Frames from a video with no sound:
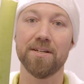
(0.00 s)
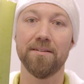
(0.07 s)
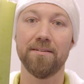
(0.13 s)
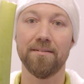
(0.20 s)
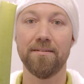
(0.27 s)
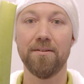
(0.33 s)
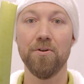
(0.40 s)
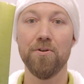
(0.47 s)

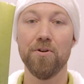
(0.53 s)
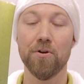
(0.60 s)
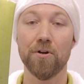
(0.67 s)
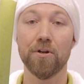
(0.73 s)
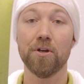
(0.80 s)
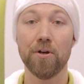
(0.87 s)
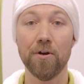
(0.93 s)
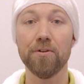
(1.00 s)
it to
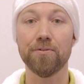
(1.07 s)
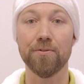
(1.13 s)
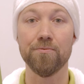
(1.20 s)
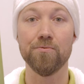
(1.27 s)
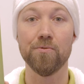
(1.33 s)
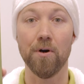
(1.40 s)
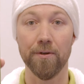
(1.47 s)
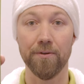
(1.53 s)
your
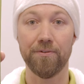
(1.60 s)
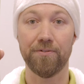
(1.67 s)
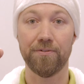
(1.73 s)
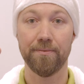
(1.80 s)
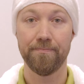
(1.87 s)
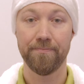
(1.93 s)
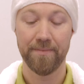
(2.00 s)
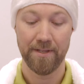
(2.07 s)
curtain
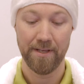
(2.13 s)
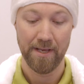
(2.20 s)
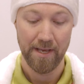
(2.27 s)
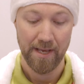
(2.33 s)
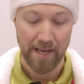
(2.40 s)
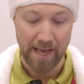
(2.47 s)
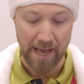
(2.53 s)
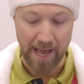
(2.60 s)
rods.
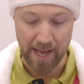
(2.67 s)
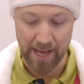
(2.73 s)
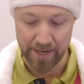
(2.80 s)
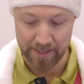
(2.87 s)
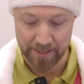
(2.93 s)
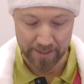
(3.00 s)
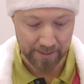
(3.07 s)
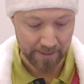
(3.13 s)

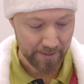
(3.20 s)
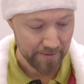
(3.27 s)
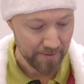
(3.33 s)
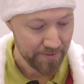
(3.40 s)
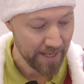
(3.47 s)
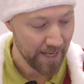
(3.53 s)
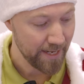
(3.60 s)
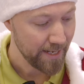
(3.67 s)
And
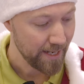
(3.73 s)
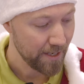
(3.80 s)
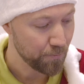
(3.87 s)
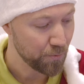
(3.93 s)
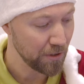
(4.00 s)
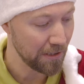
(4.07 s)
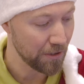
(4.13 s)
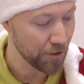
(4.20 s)
then it
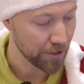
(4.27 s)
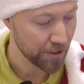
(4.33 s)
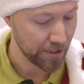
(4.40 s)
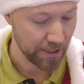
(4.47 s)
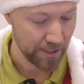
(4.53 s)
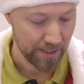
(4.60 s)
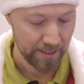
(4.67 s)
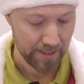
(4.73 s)
will
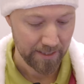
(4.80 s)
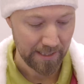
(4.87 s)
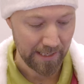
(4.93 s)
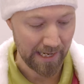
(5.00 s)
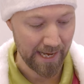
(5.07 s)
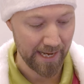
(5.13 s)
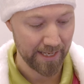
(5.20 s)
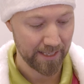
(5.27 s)
look
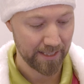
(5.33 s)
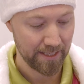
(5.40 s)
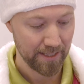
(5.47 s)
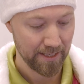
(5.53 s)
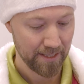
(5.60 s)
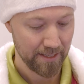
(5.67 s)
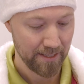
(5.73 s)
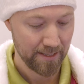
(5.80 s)
like
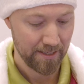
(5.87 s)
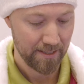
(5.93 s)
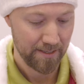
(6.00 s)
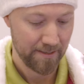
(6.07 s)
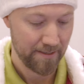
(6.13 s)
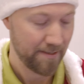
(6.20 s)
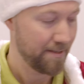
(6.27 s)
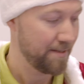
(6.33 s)

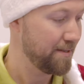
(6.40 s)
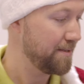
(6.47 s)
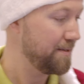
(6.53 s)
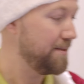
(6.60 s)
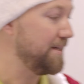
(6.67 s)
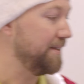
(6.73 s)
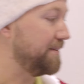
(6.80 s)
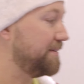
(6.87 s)

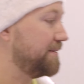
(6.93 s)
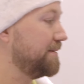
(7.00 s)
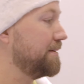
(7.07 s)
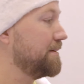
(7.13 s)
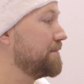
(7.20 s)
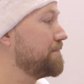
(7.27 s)
this.